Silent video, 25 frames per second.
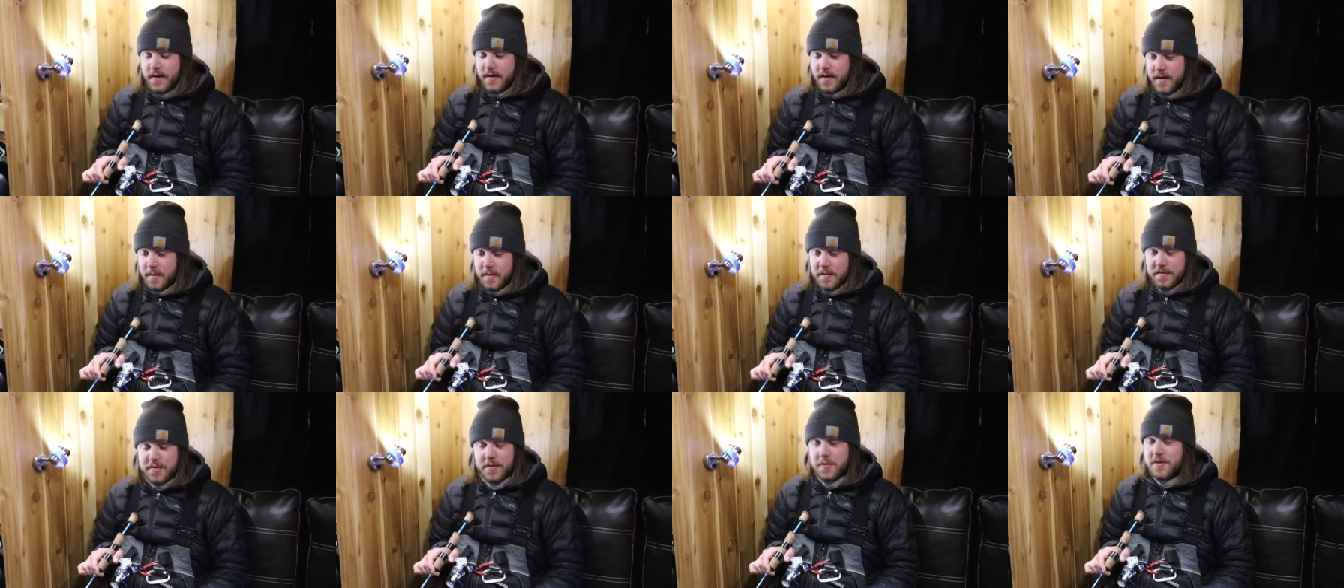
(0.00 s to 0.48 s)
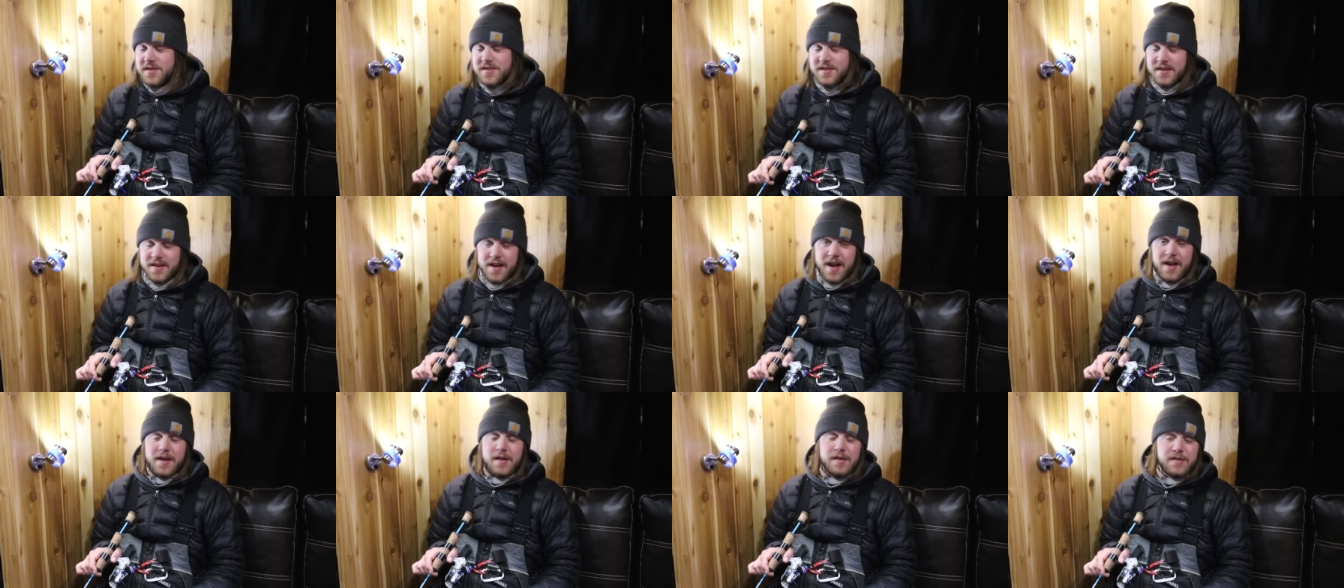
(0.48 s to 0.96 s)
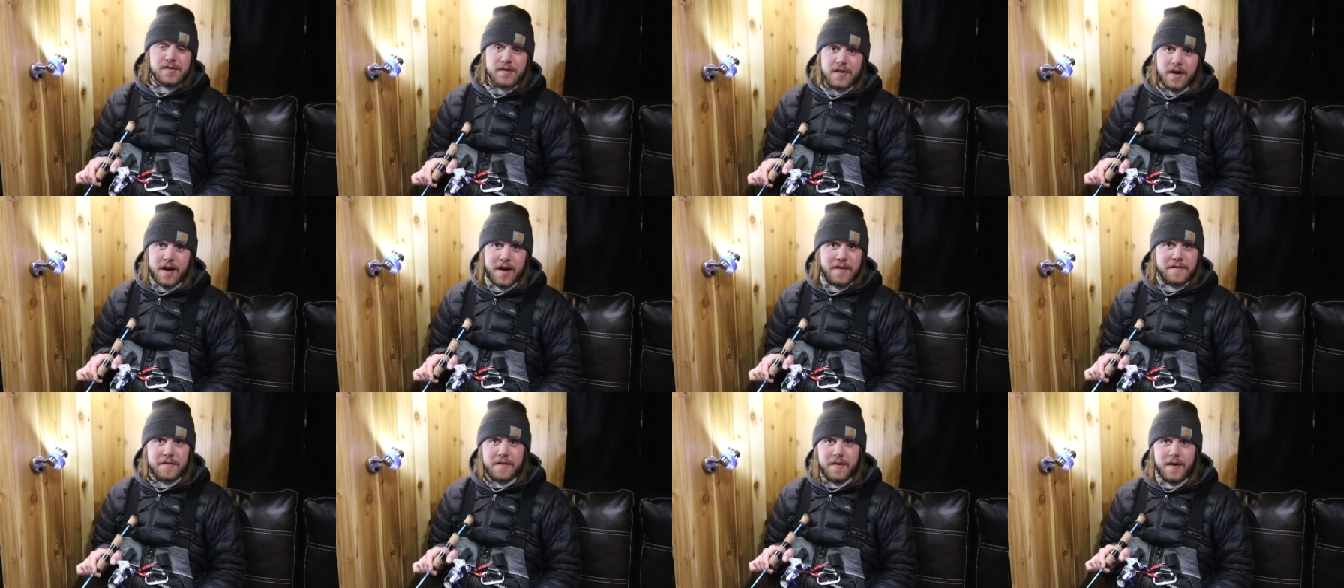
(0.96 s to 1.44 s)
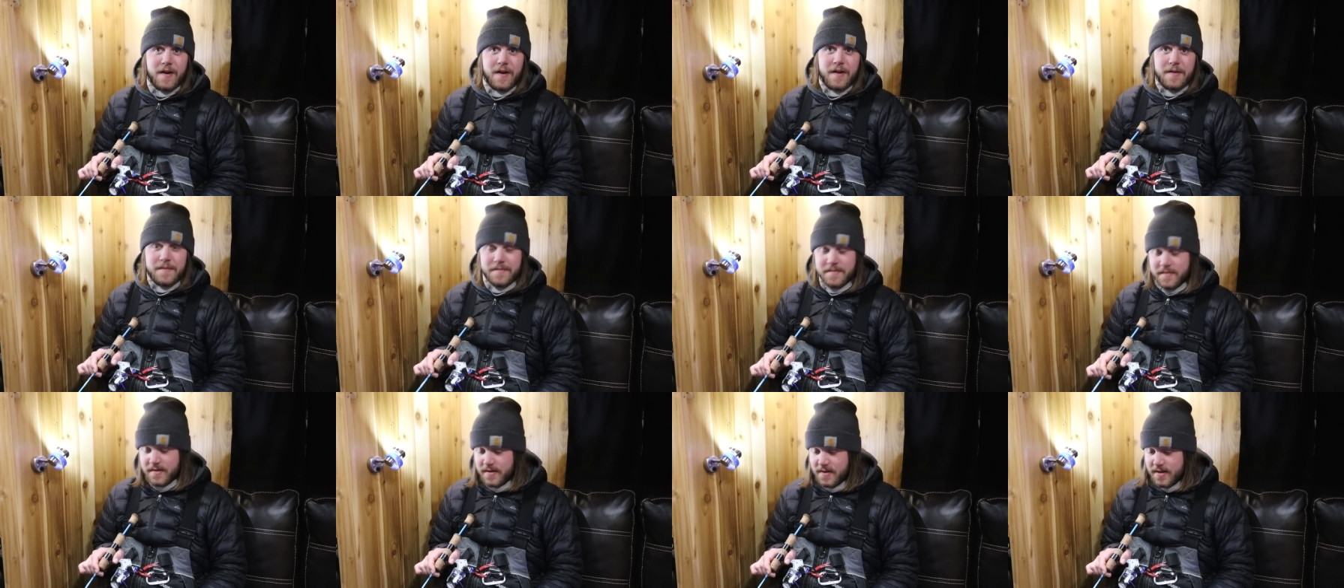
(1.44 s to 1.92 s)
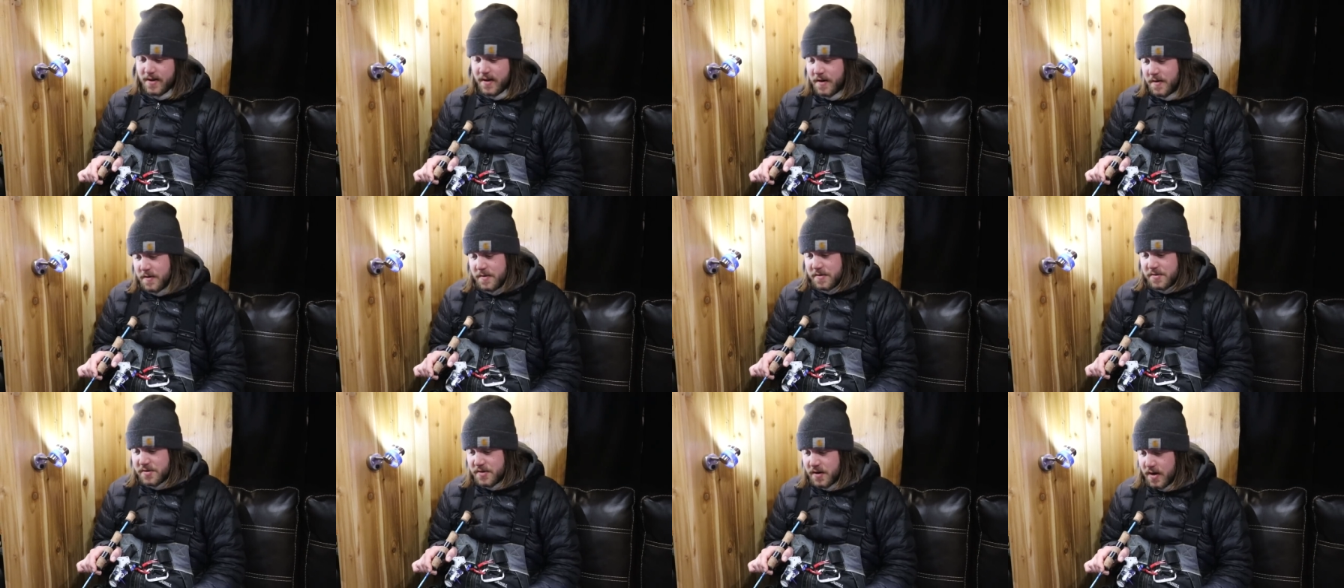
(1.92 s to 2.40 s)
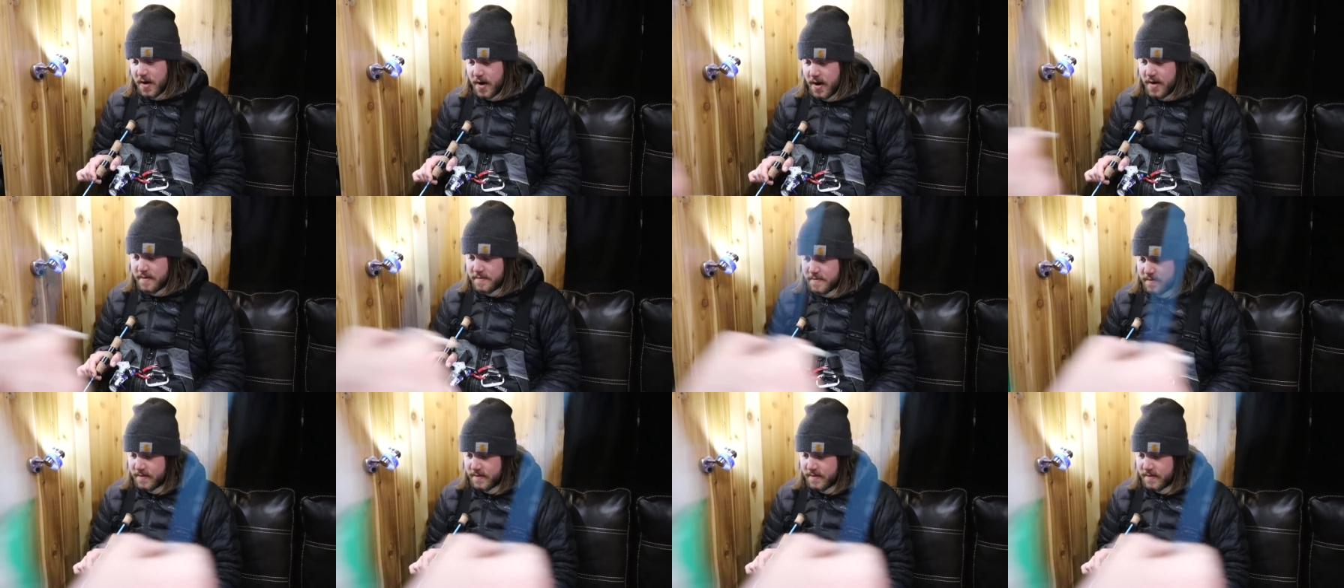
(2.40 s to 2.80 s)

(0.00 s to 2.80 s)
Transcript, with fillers: Number two is to not use graph at all. I don't use a graph.